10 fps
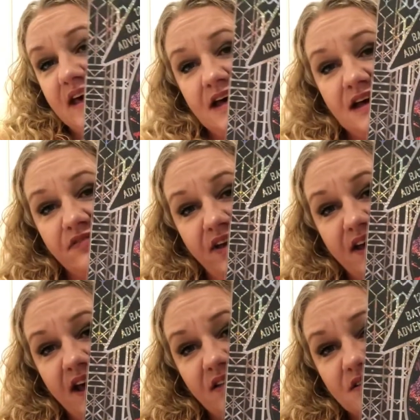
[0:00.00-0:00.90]
advent
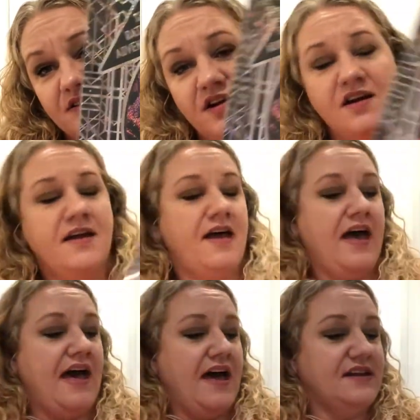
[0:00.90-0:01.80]
calendar,
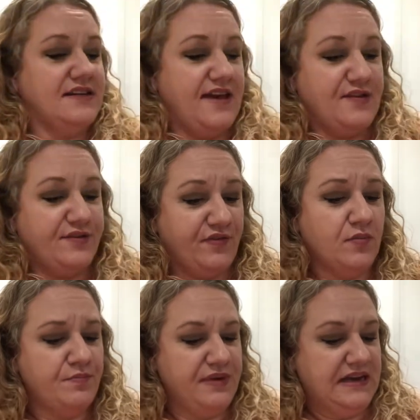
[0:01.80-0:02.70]
and it's
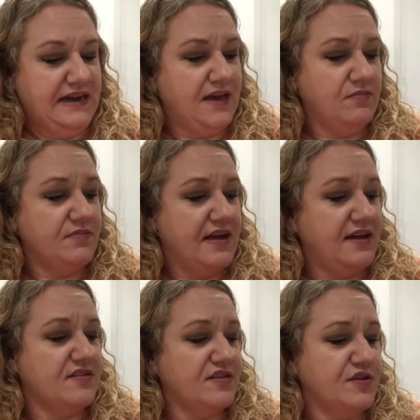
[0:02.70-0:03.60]
from B&M, and
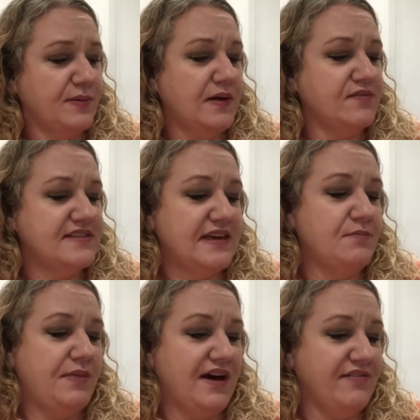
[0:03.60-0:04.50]
it's a 12-day
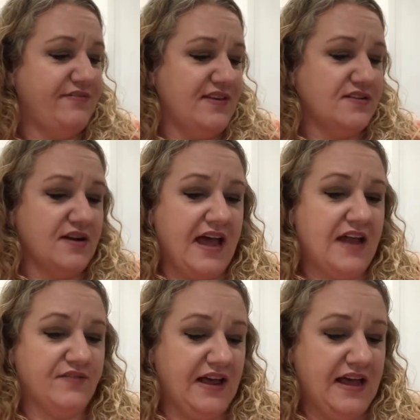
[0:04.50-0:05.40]
bath fizzer
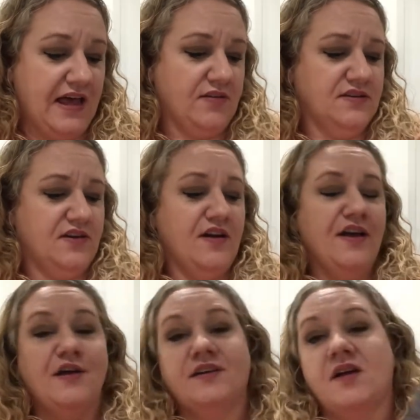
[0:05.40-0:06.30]
advent calendar.
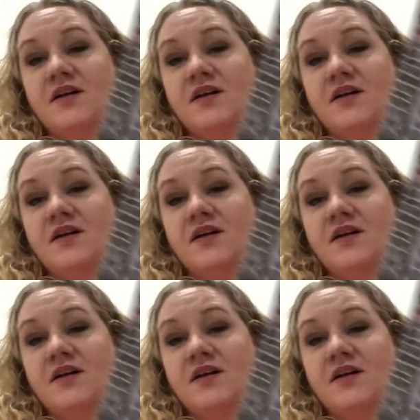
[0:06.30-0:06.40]
Now I